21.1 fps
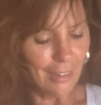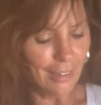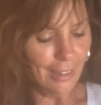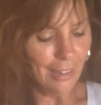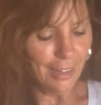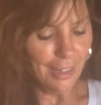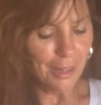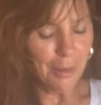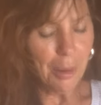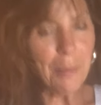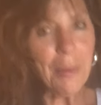Uh,
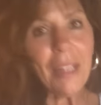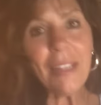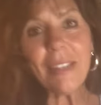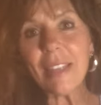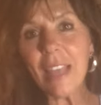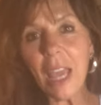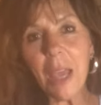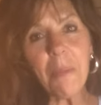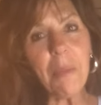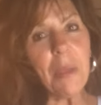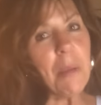I'm not
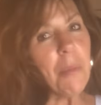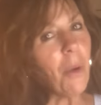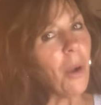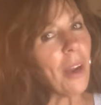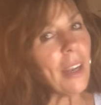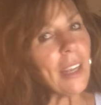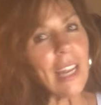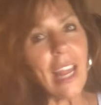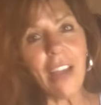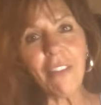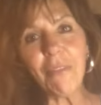saying people
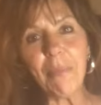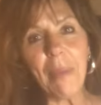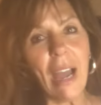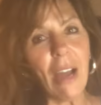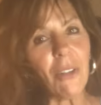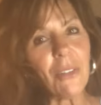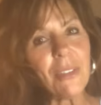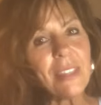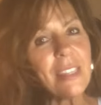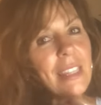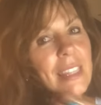aren't going to have
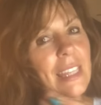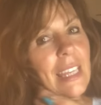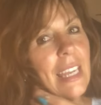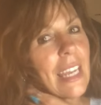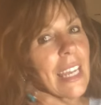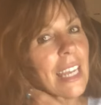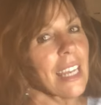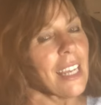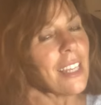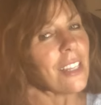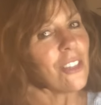bouts of
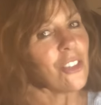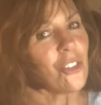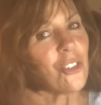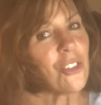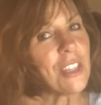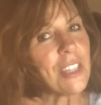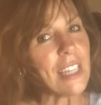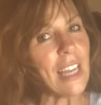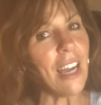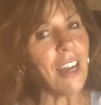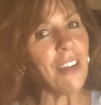things or
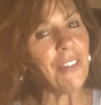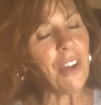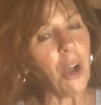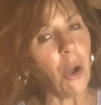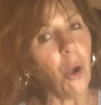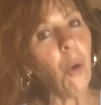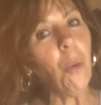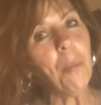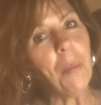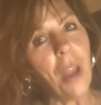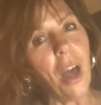stuff. I
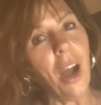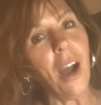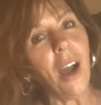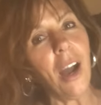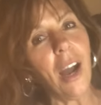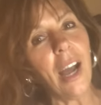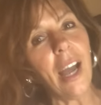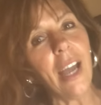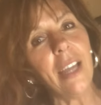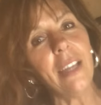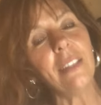hope
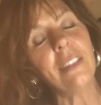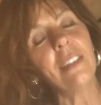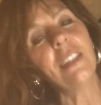not.